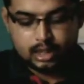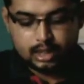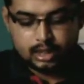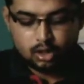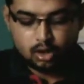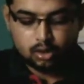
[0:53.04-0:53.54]

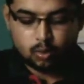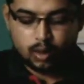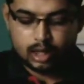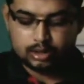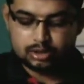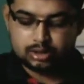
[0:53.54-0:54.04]
young
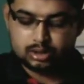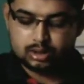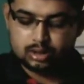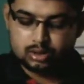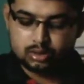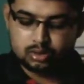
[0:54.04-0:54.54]
ones
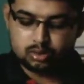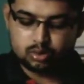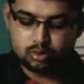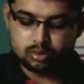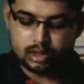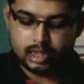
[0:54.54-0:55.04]

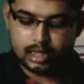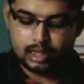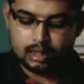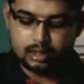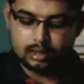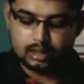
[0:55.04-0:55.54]
to
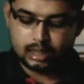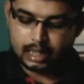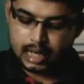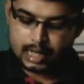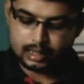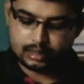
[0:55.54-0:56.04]
their
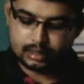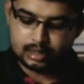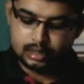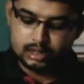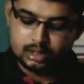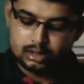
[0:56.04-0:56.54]
kind.
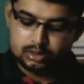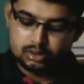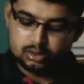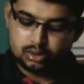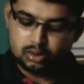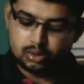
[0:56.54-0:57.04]

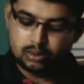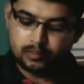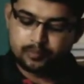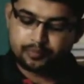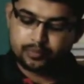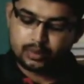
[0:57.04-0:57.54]

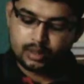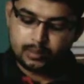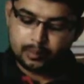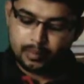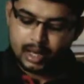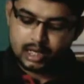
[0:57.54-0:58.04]
So,
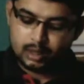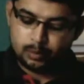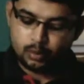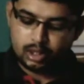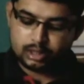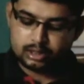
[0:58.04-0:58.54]
by
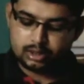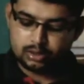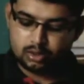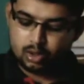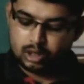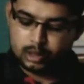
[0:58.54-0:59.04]

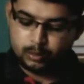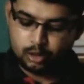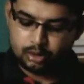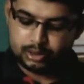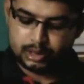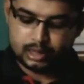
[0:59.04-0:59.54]

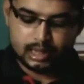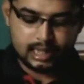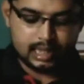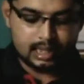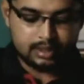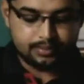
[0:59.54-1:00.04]
reproducing,
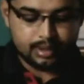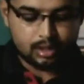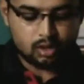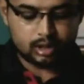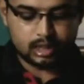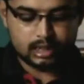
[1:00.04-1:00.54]
a living
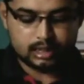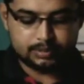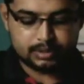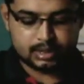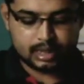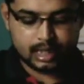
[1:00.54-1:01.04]

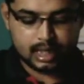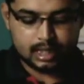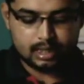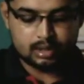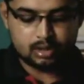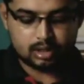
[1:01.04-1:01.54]
organism
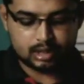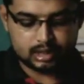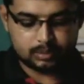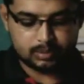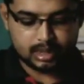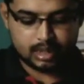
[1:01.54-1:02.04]

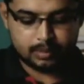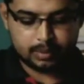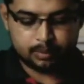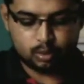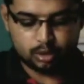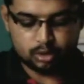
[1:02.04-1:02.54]
can
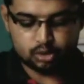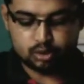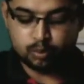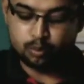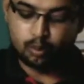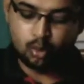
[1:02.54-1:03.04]

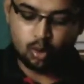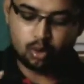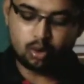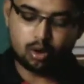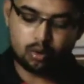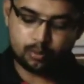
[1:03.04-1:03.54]
reproduce
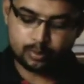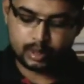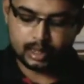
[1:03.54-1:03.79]
more of